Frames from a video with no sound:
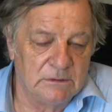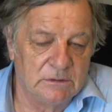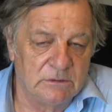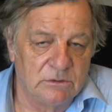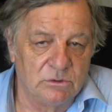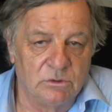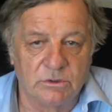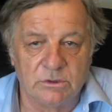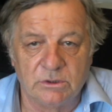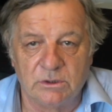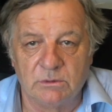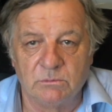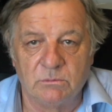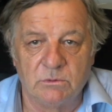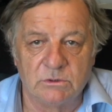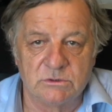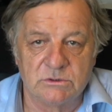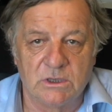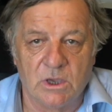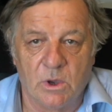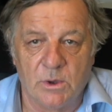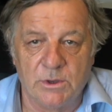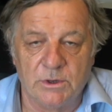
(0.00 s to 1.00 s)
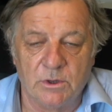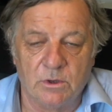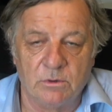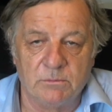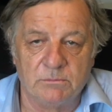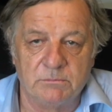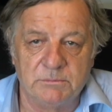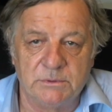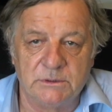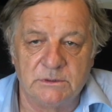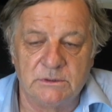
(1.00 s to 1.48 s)
looking at what's going
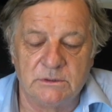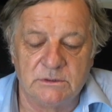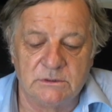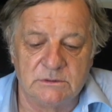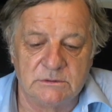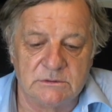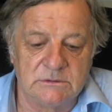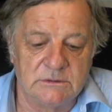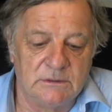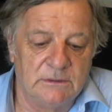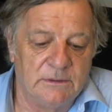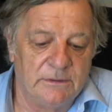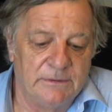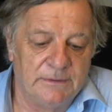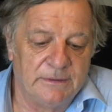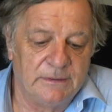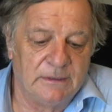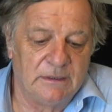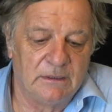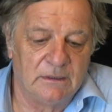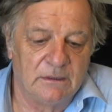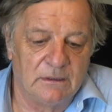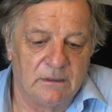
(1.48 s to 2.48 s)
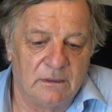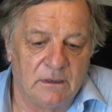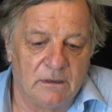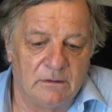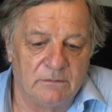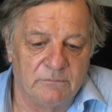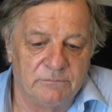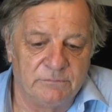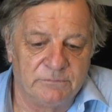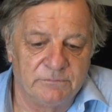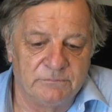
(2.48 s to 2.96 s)
on, because
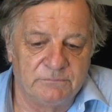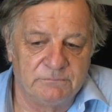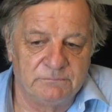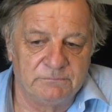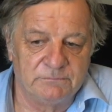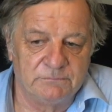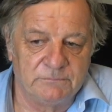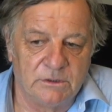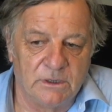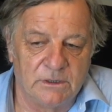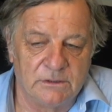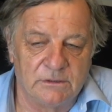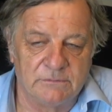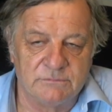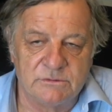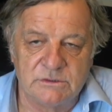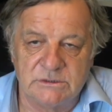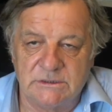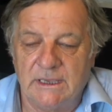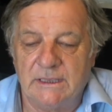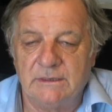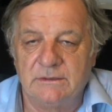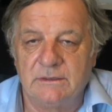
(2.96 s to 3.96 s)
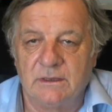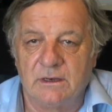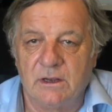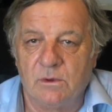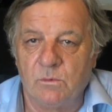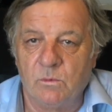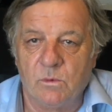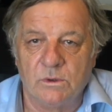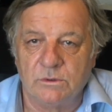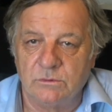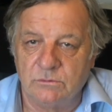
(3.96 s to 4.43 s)
I've kind of said that I
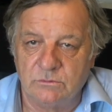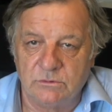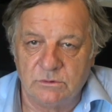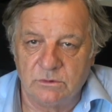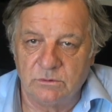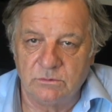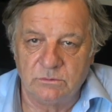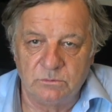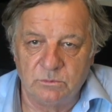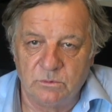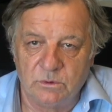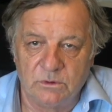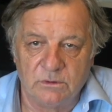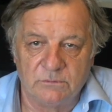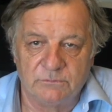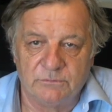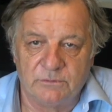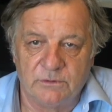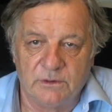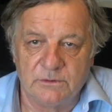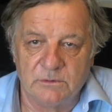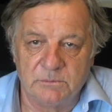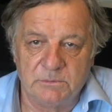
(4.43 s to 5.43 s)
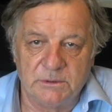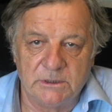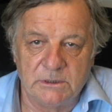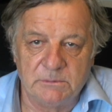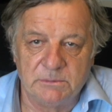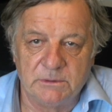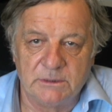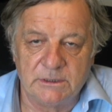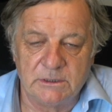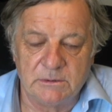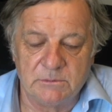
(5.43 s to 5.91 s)
won't do work for other
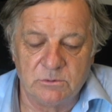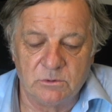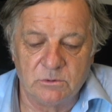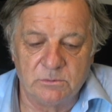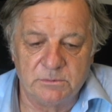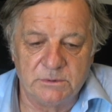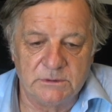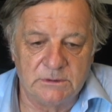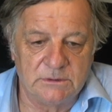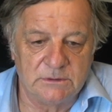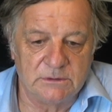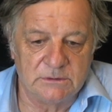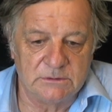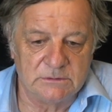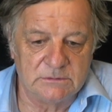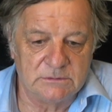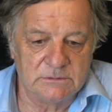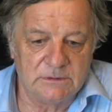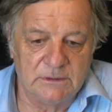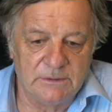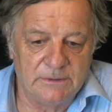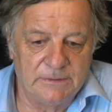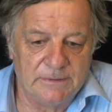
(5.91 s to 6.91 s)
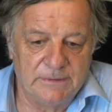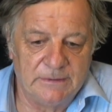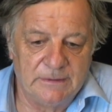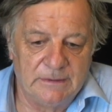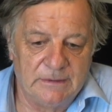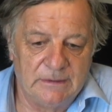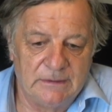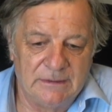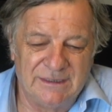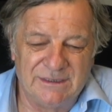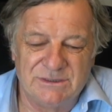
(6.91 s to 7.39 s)
people anymore, because
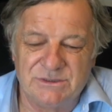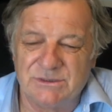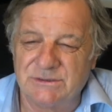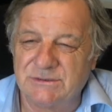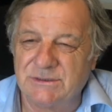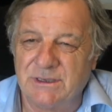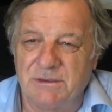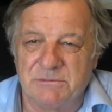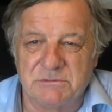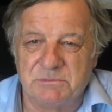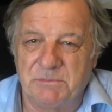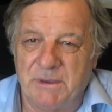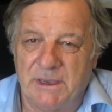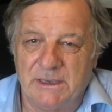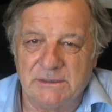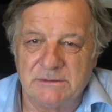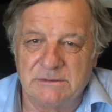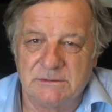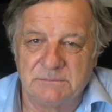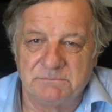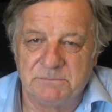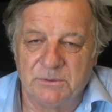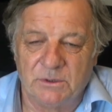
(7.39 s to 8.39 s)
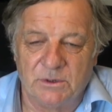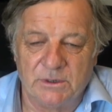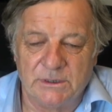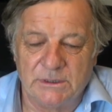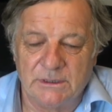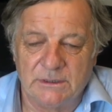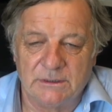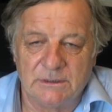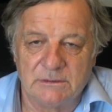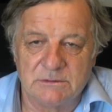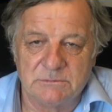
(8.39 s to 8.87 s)
it just comes back to
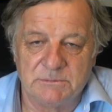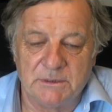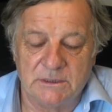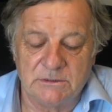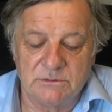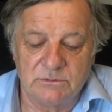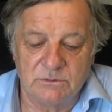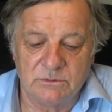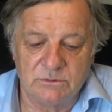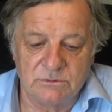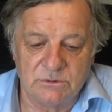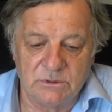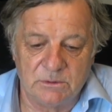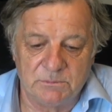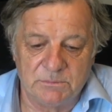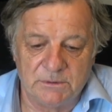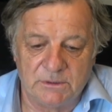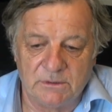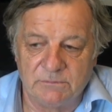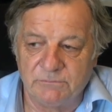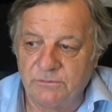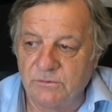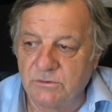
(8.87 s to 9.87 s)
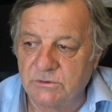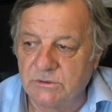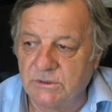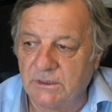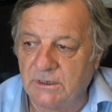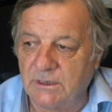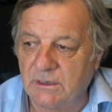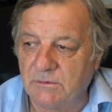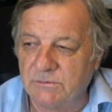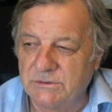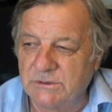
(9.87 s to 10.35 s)
bite and comes back to haunt you. But
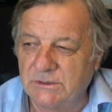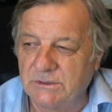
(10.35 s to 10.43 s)
unfortunately, I was